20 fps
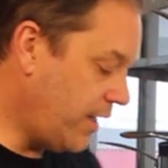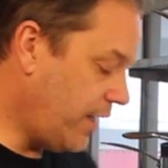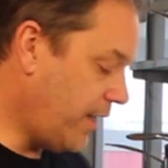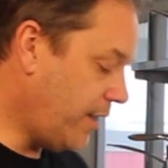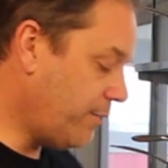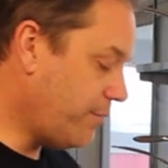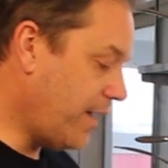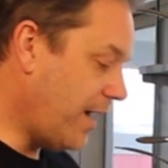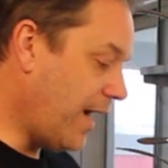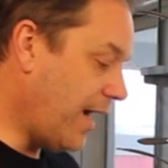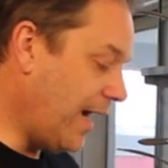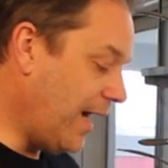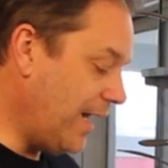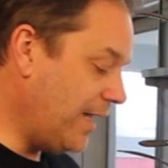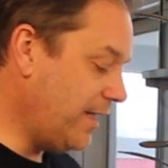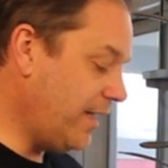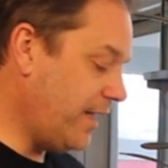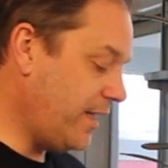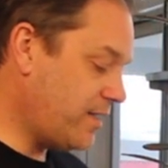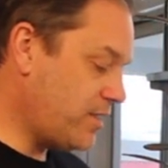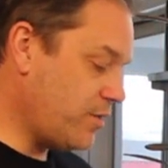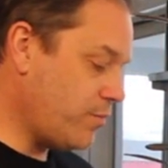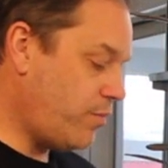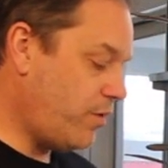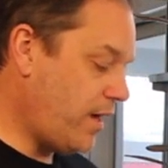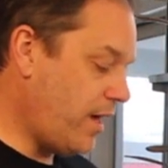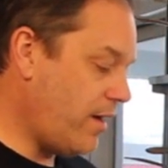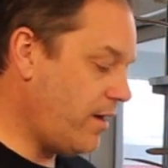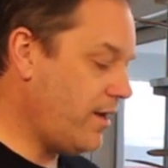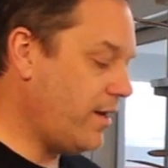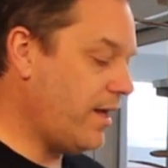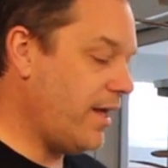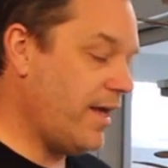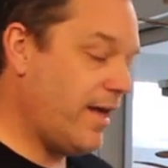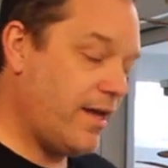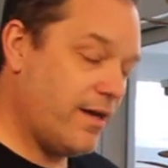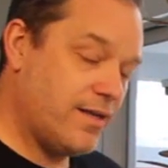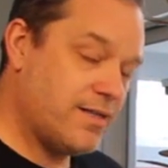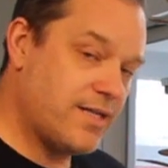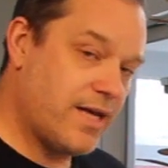I like to brown it
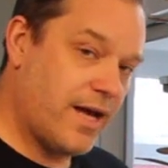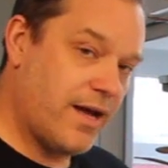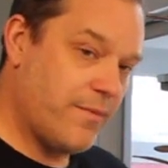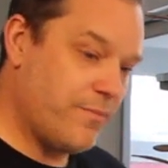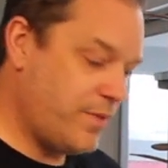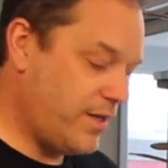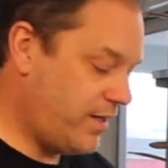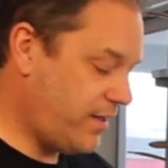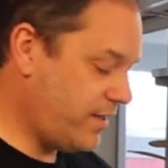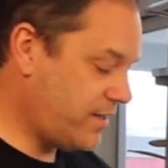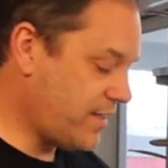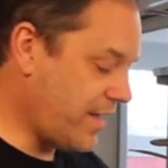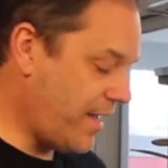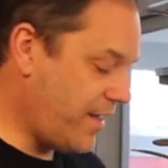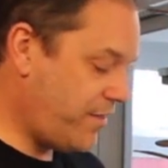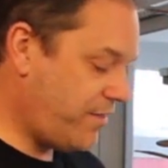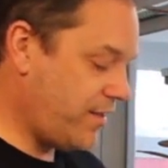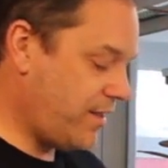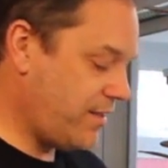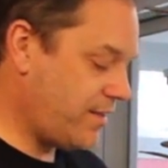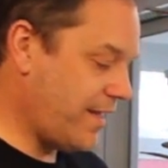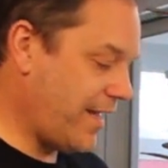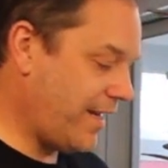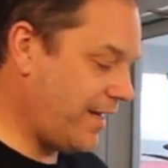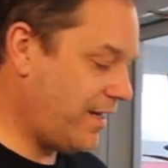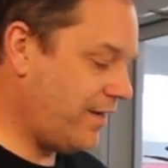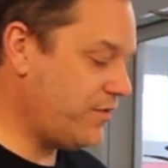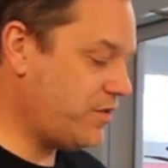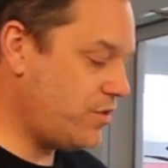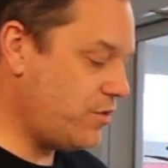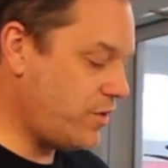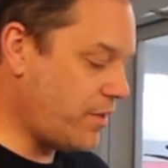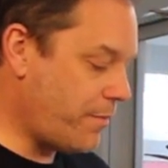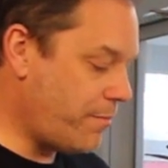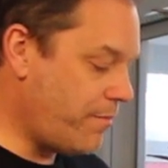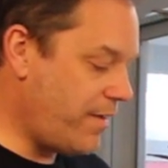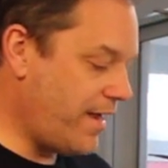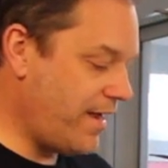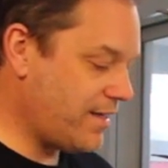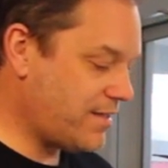ahead of time because I think that gives you
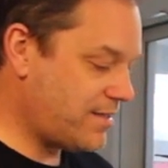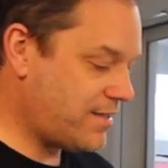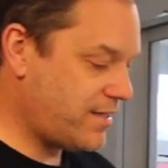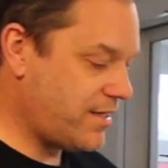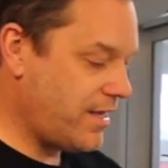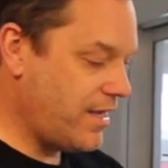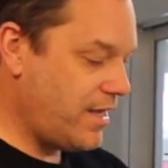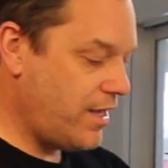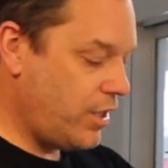the best